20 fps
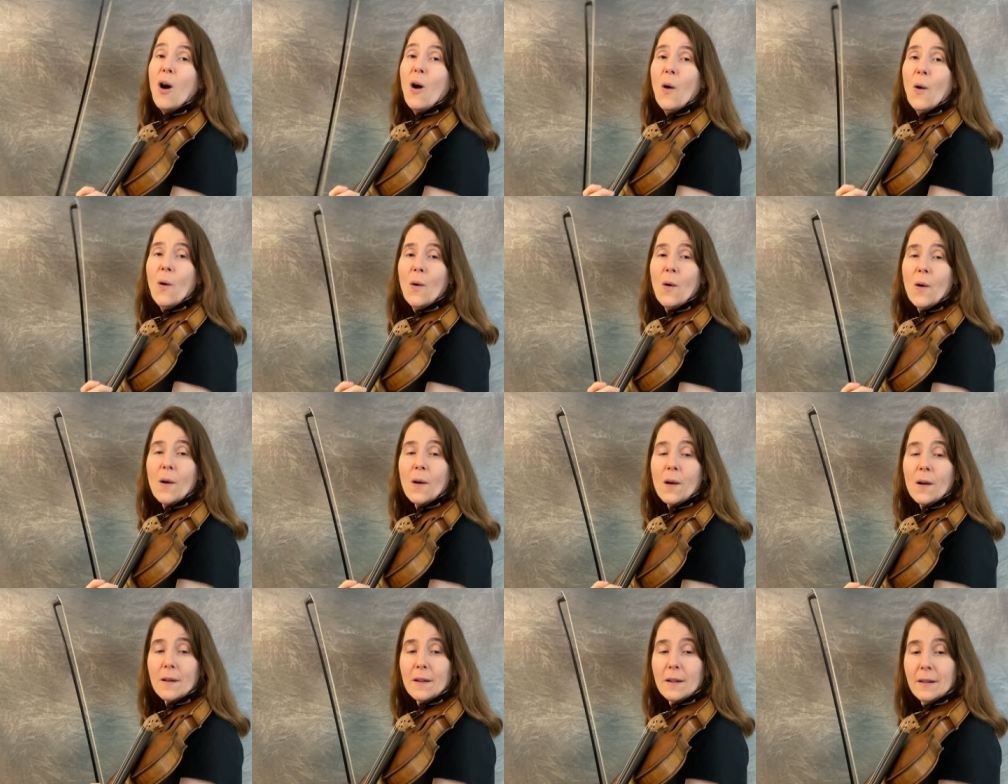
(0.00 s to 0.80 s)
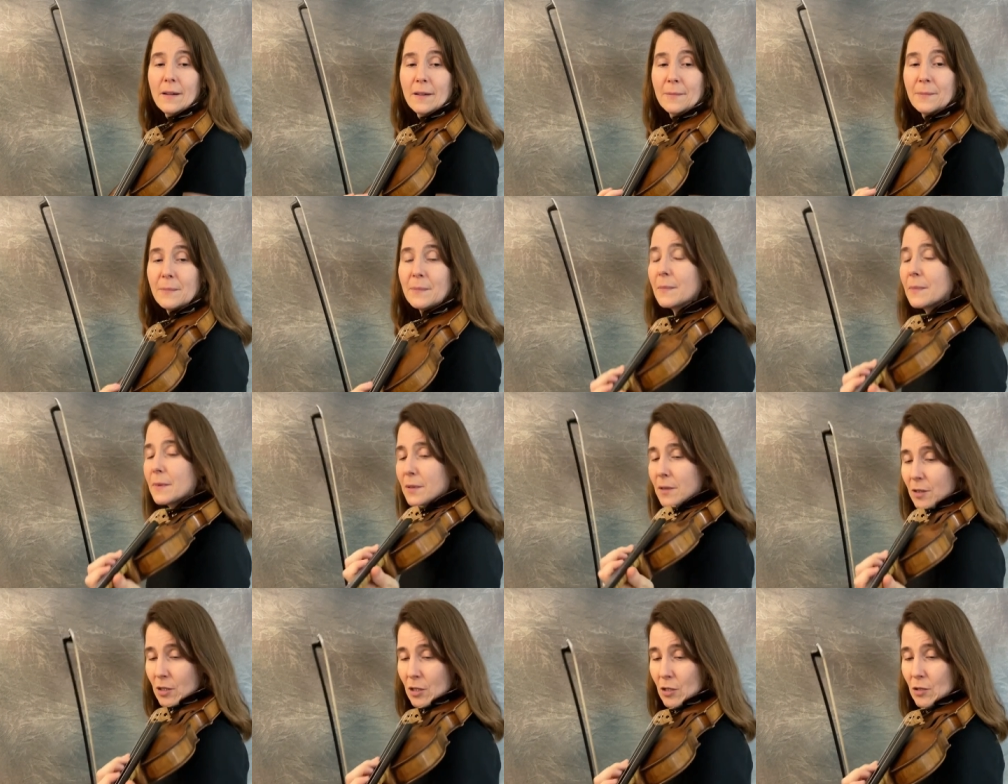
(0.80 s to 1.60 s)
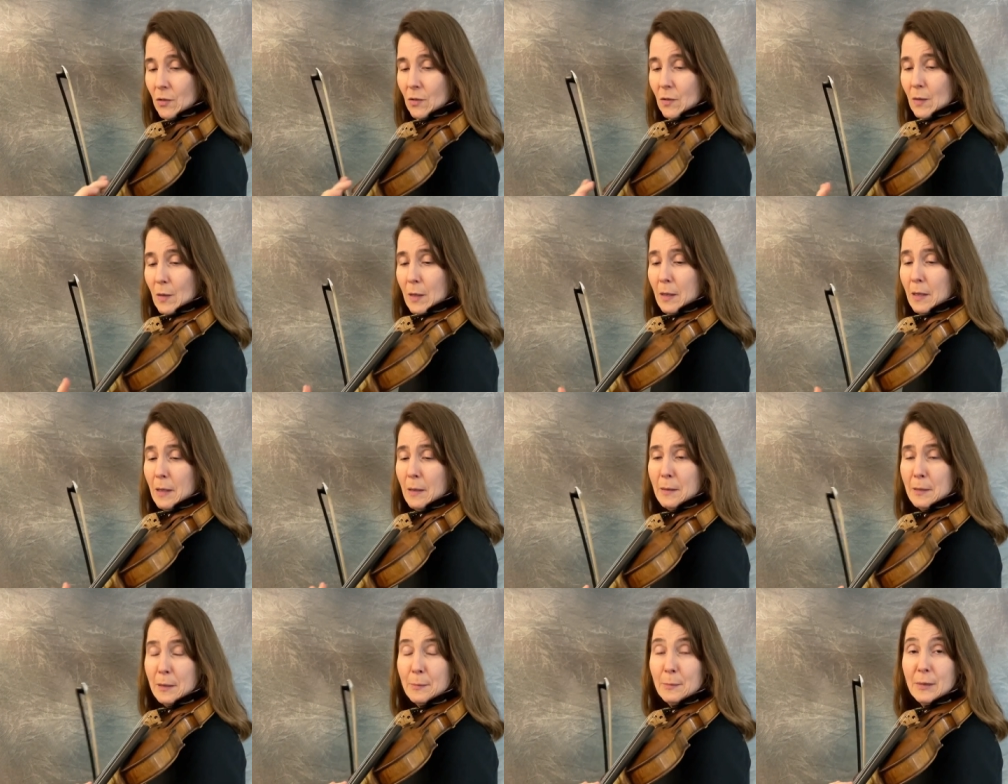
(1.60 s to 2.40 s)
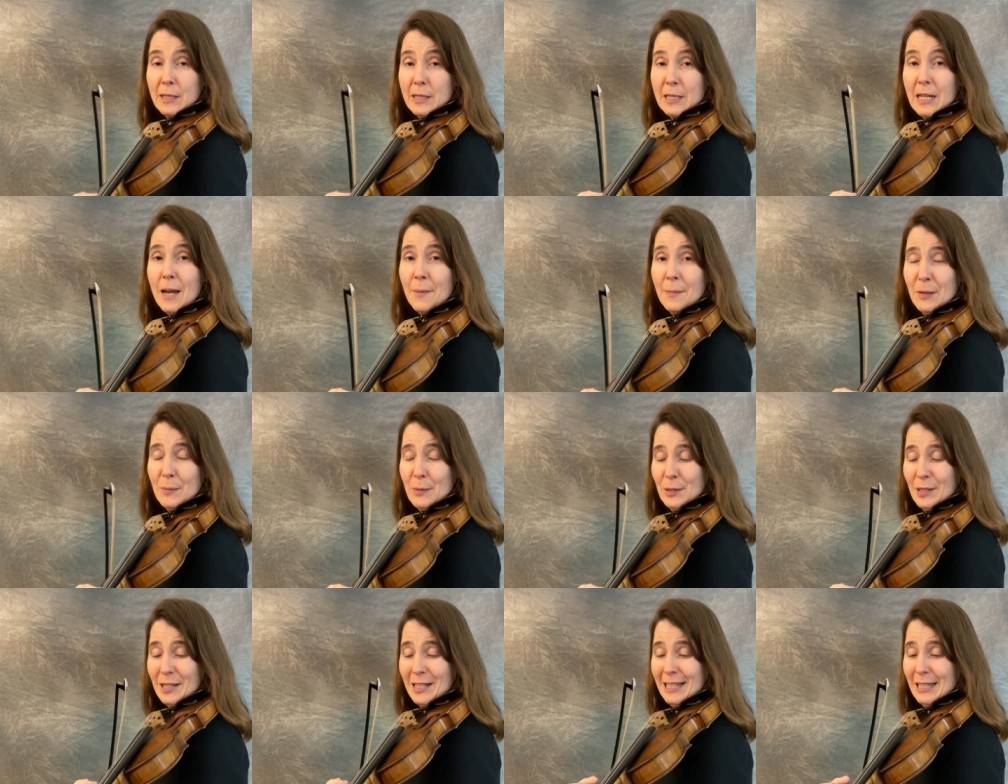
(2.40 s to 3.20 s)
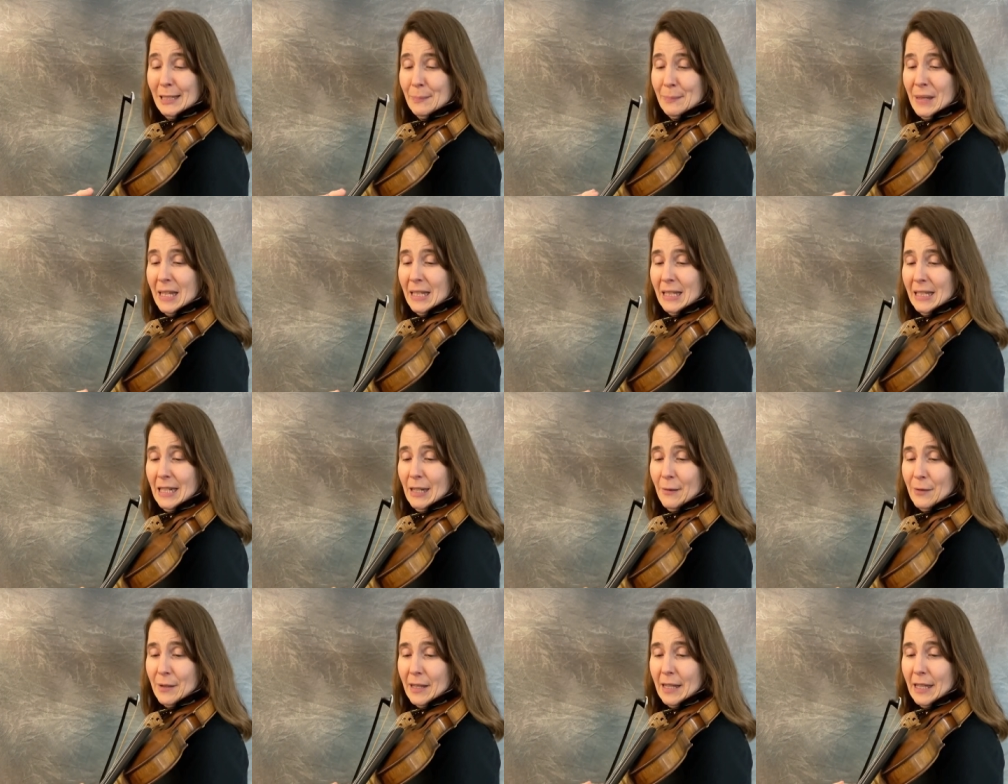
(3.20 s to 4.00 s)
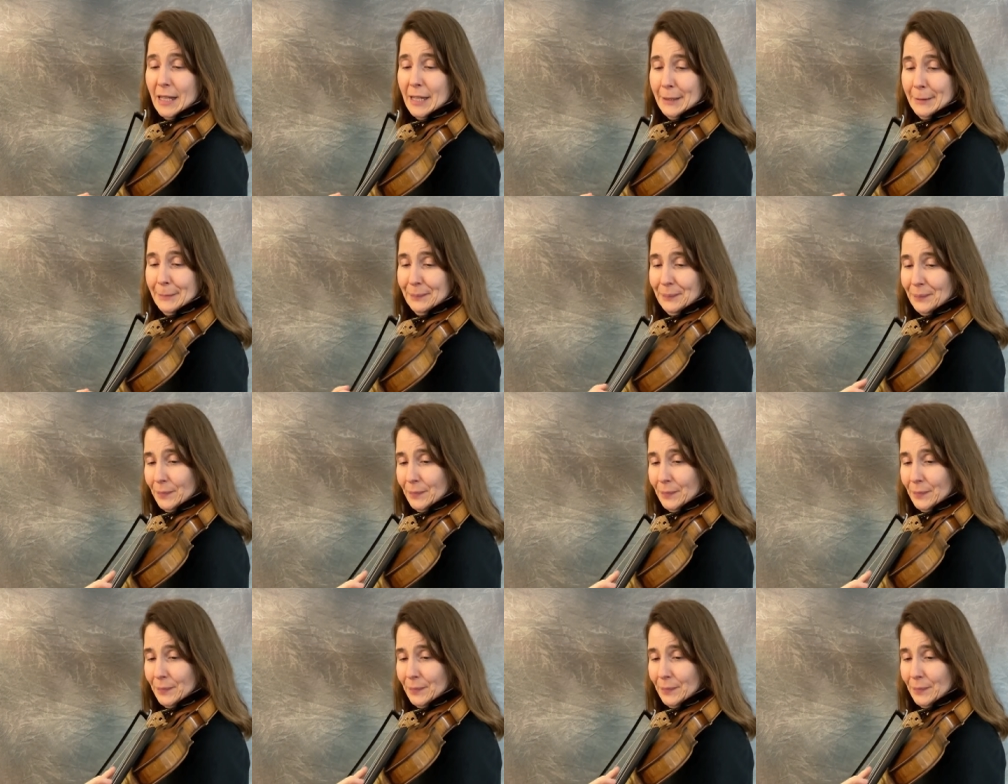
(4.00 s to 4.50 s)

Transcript: or um, do because Tommy puts a little melody with it.